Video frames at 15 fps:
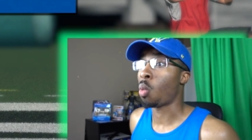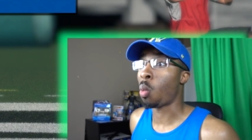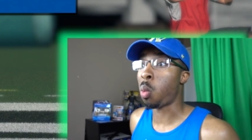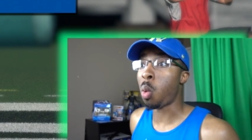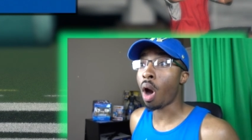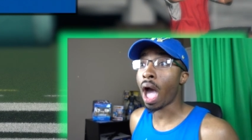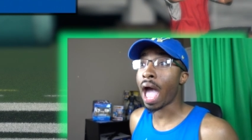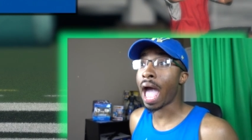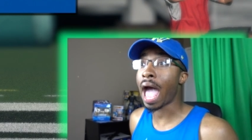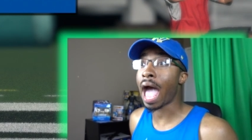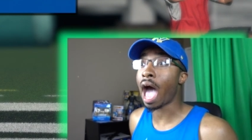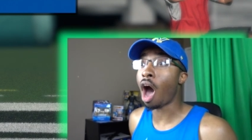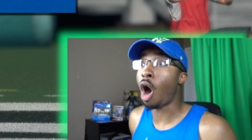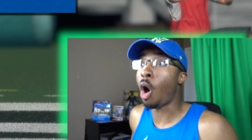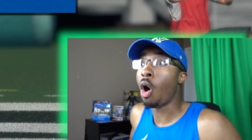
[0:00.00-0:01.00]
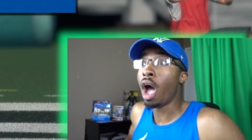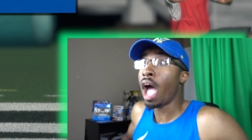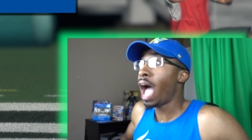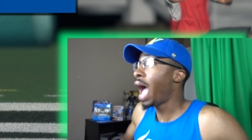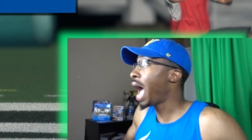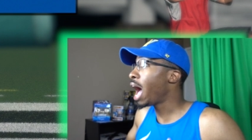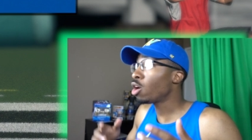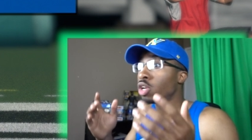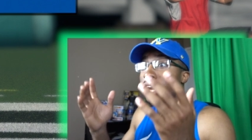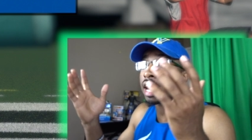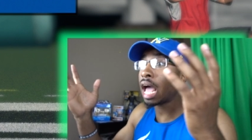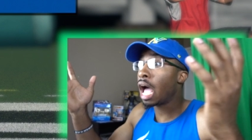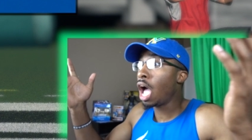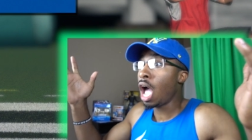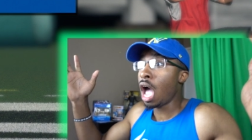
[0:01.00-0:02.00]
Wow! How
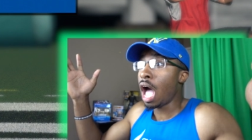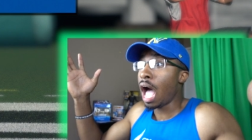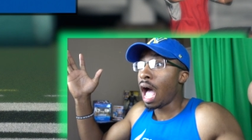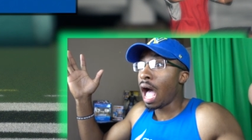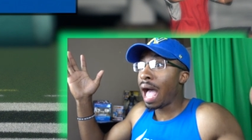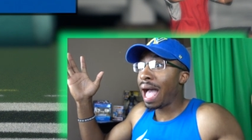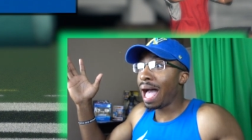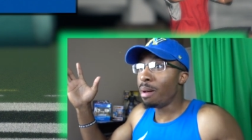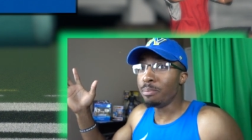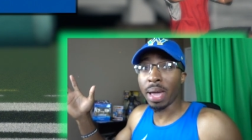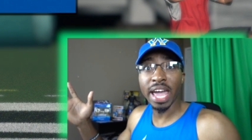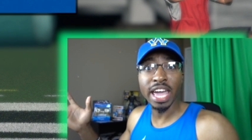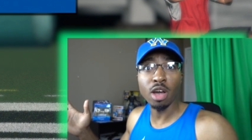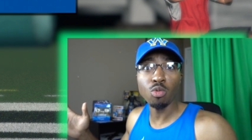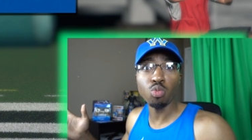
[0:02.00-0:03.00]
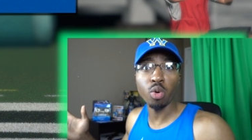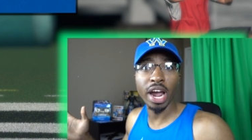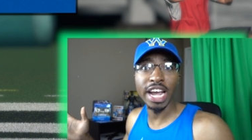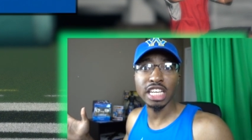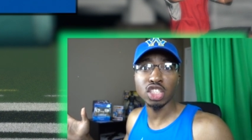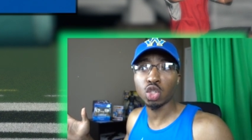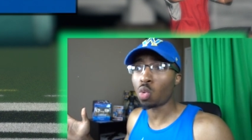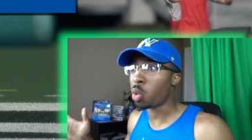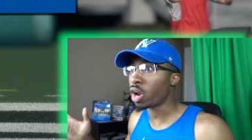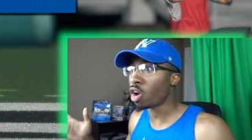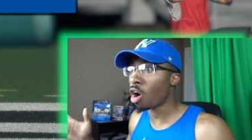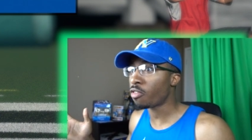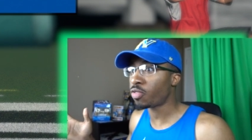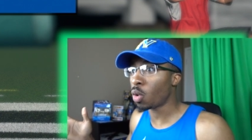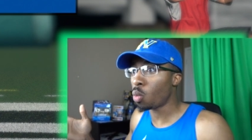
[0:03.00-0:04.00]
did I, I made him rage quit
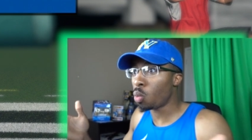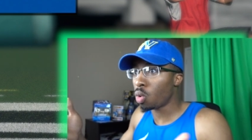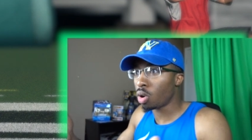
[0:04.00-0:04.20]
off?